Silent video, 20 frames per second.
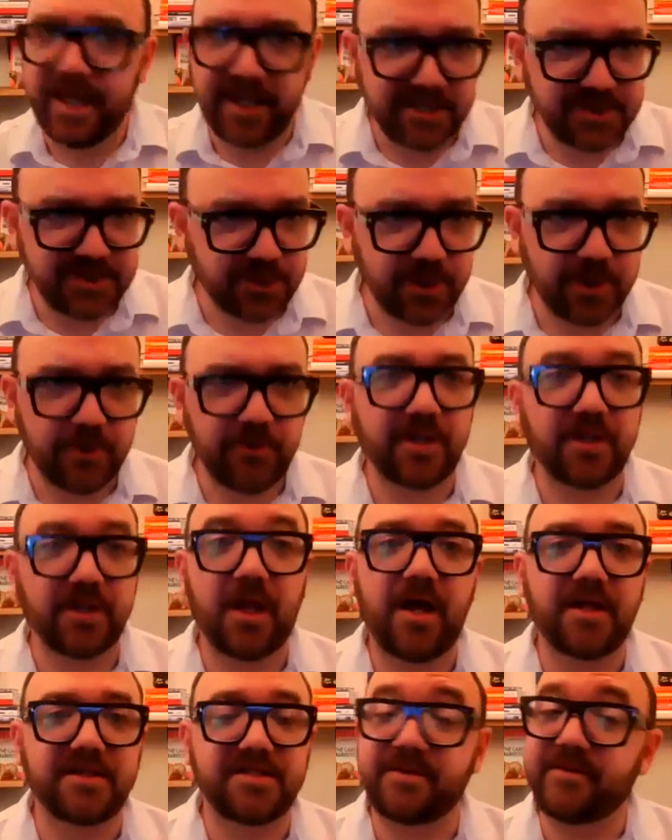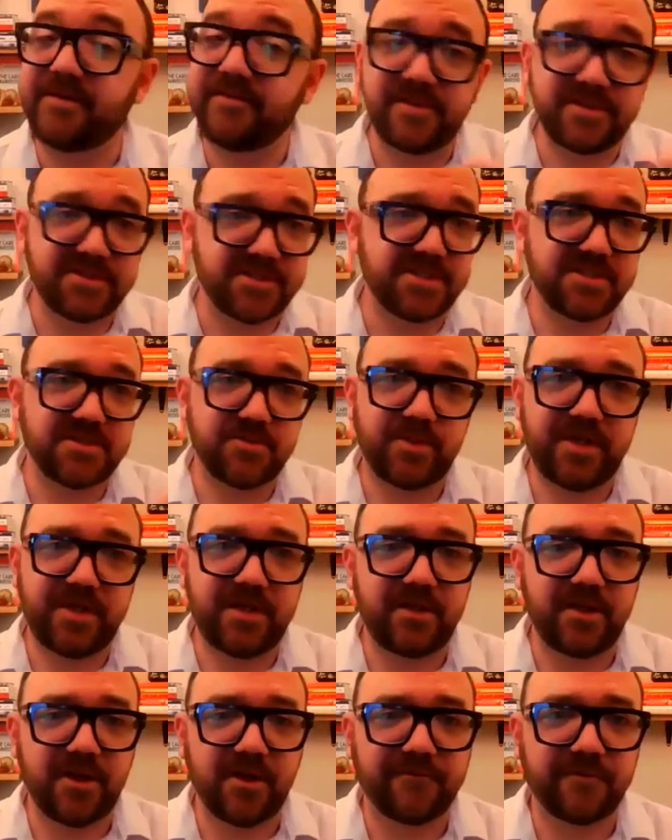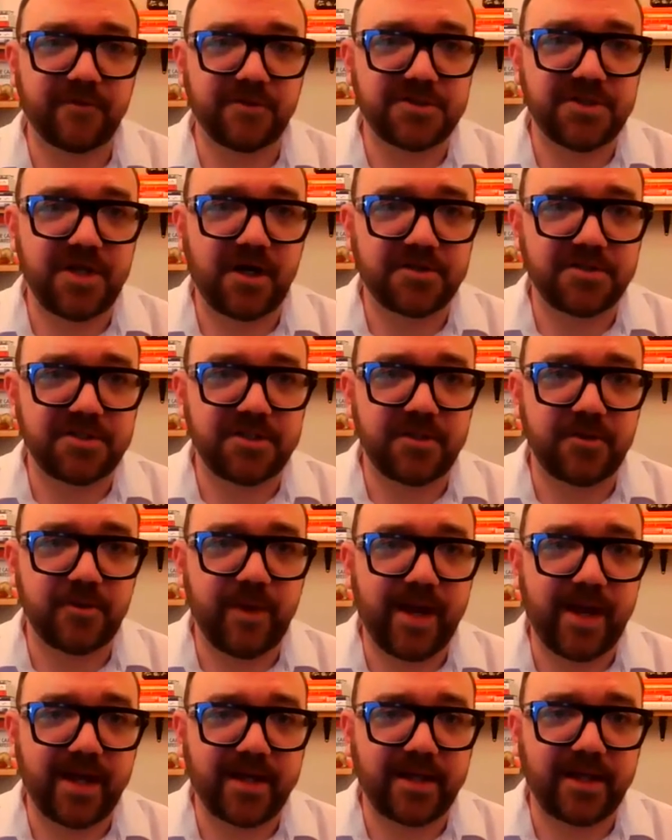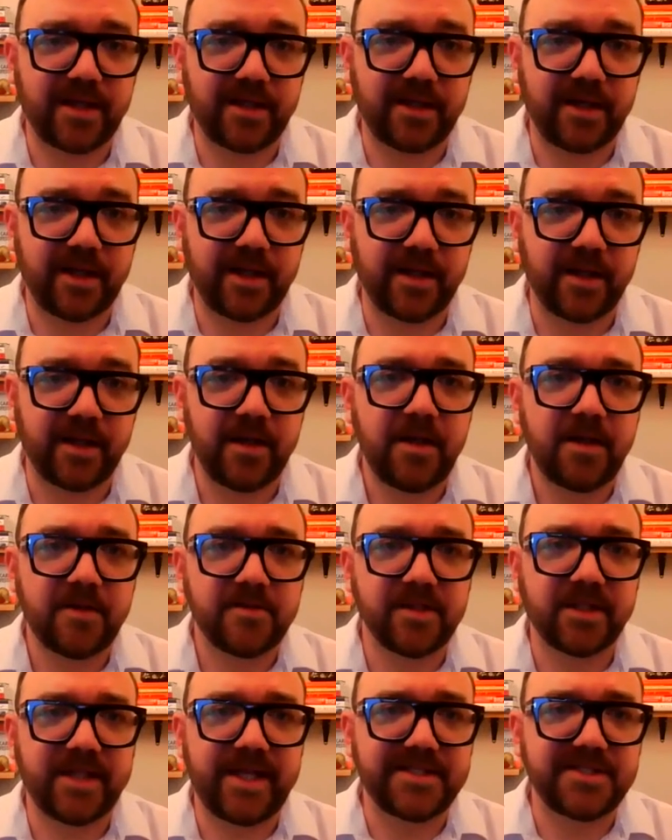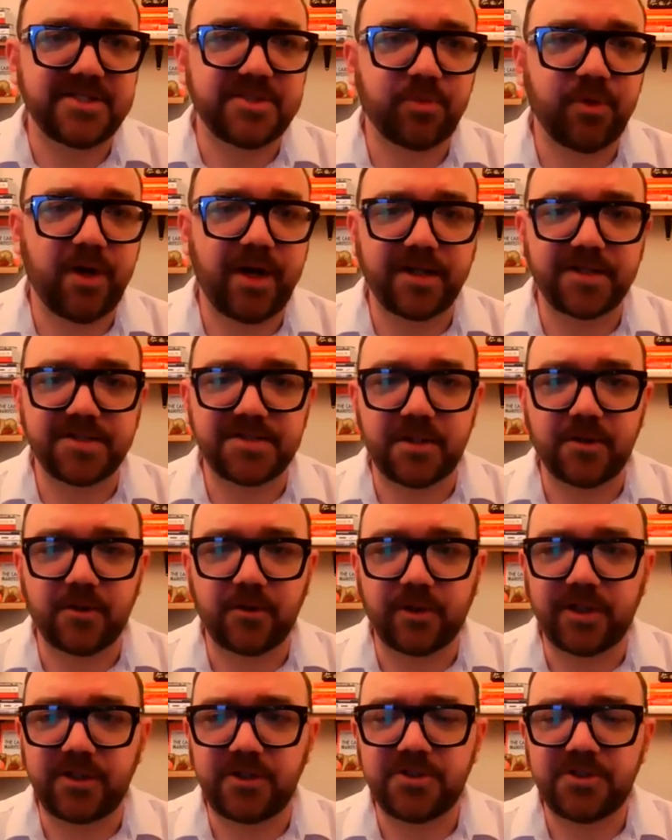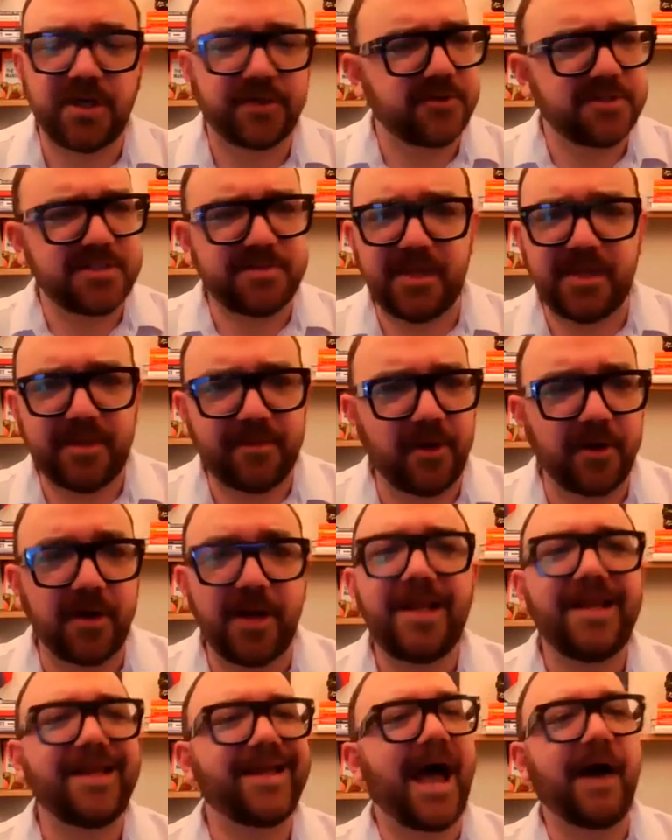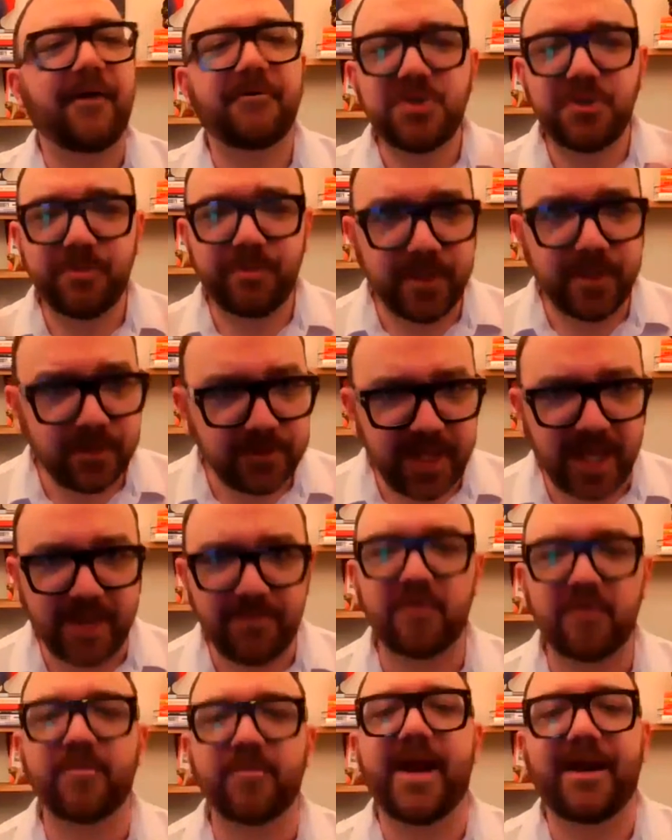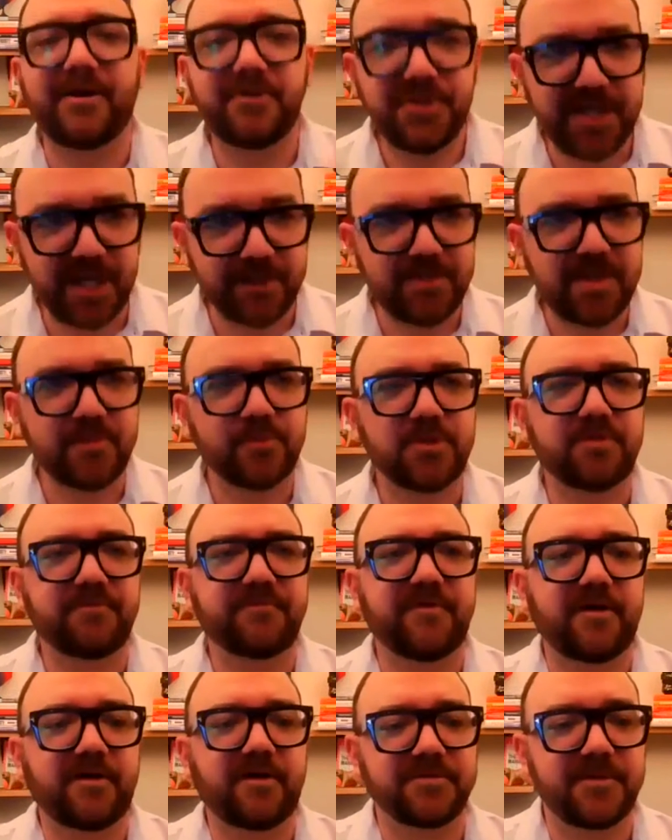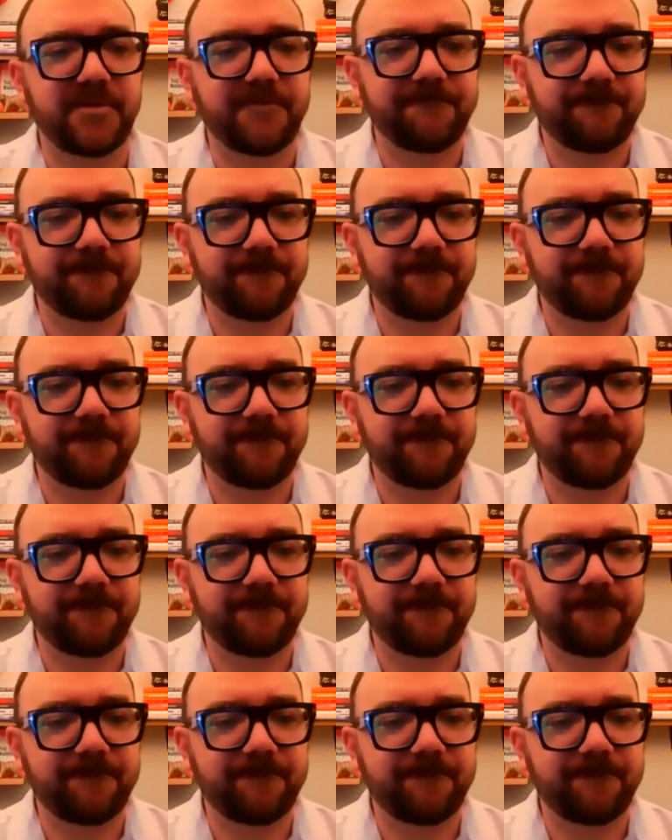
it has grown a lot, so even since we, first talked to you back in the late spring. So can you talk to us a bit about how did you build that movement? How did you get people involved?